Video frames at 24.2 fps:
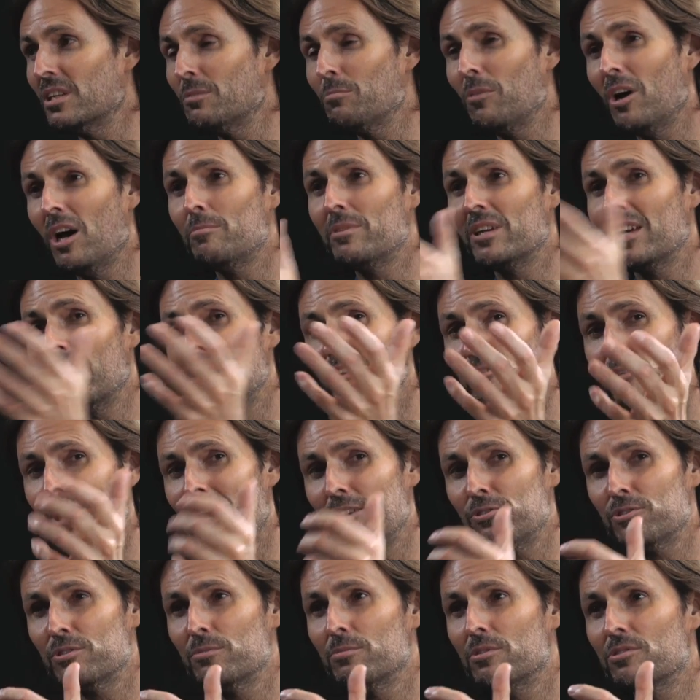might be other
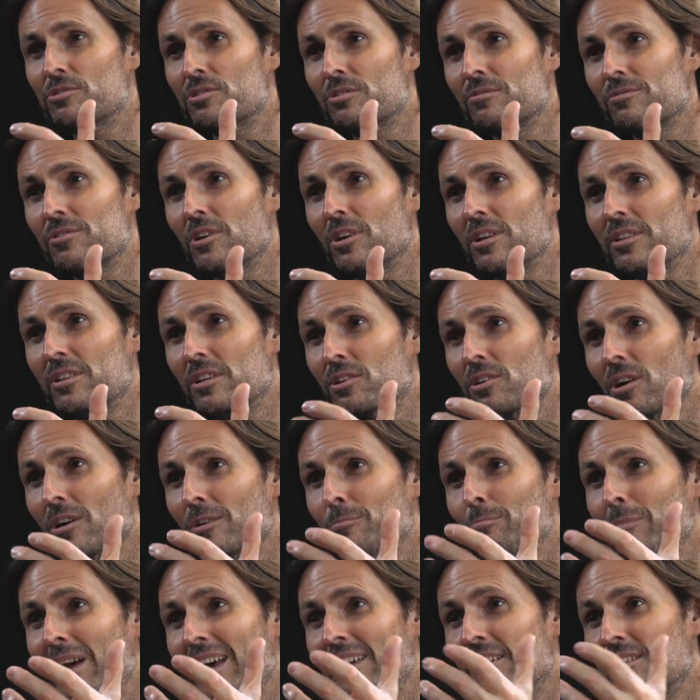attributes of God that
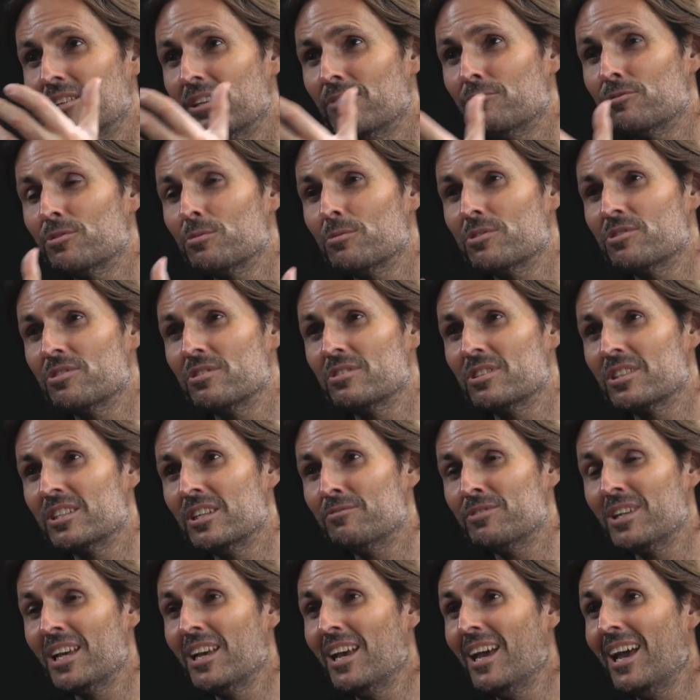God may give to us as a
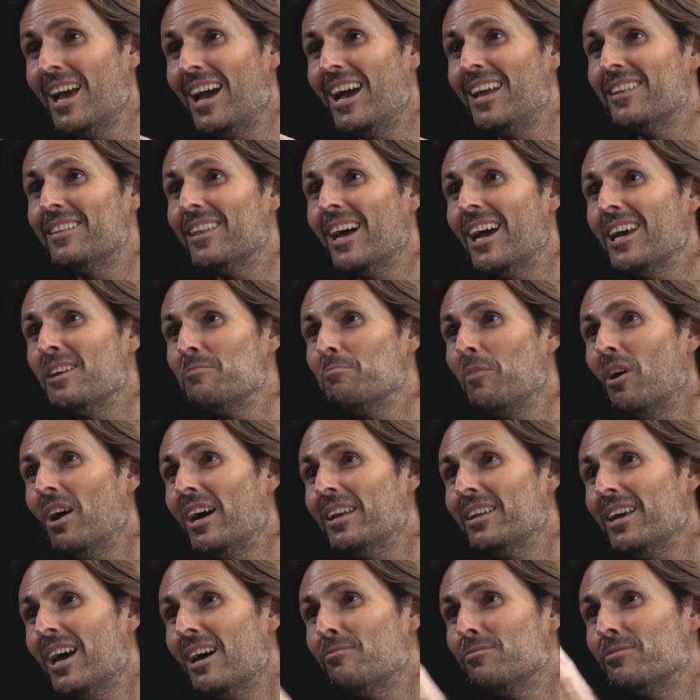gift, and they
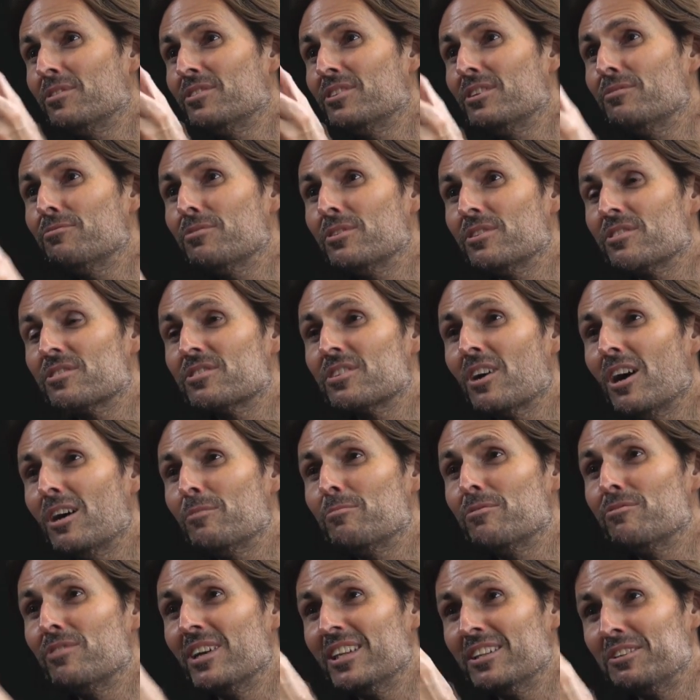might have a different type
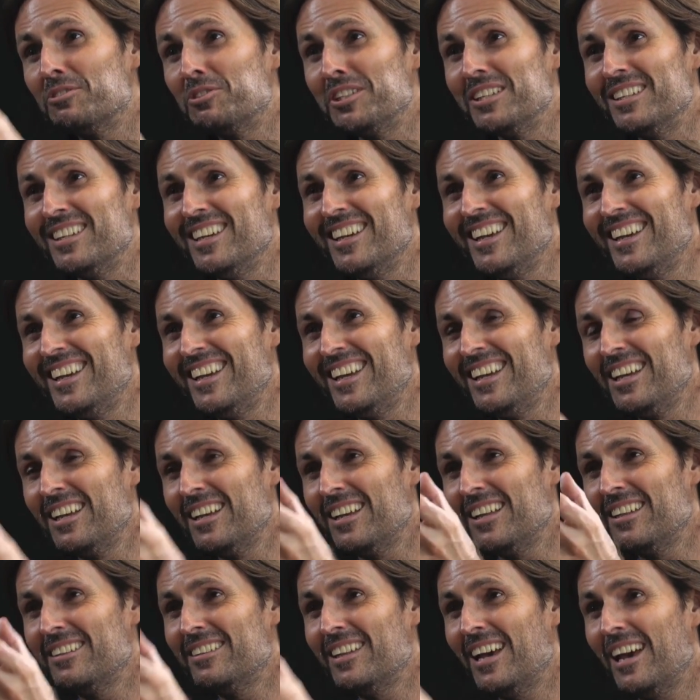of energy
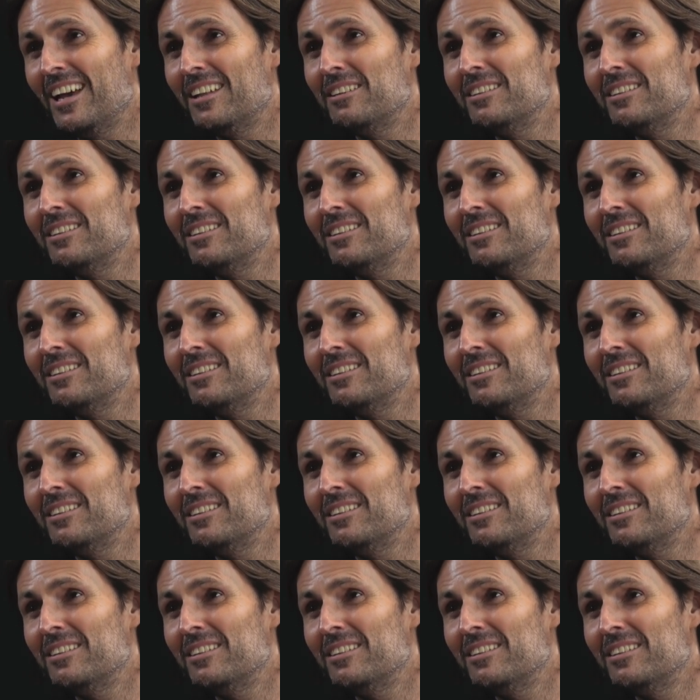mm. that